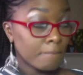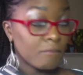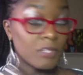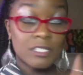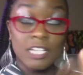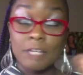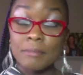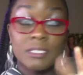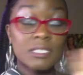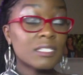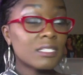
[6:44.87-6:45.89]
Just type in
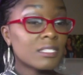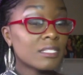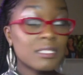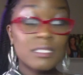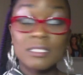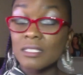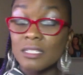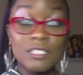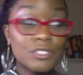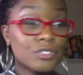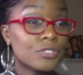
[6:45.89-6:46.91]
Teas,
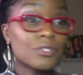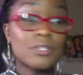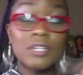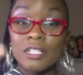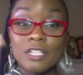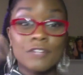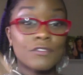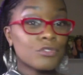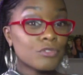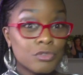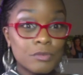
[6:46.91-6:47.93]
enter, look for
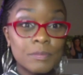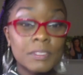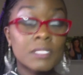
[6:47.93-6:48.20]
groups.